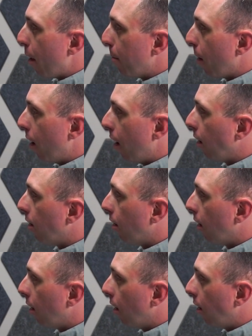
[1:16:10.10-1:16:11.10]

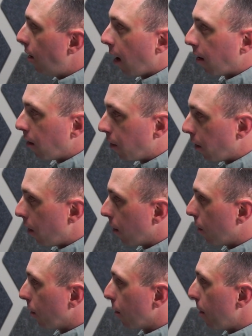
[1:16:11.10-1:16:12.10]
but Texans for
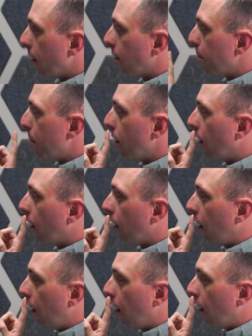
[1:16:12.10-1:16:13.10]
Fiscal
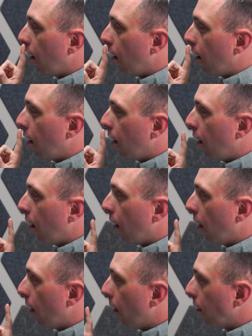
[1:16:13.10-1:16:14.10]
Responsibility.
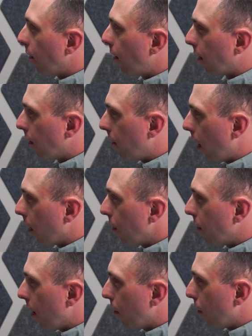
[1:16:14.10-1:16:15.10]
Does Texas
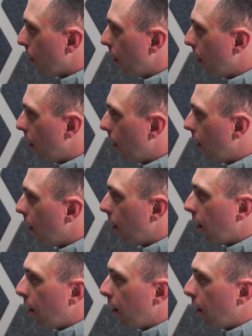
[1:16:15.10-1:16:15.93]
Values have one?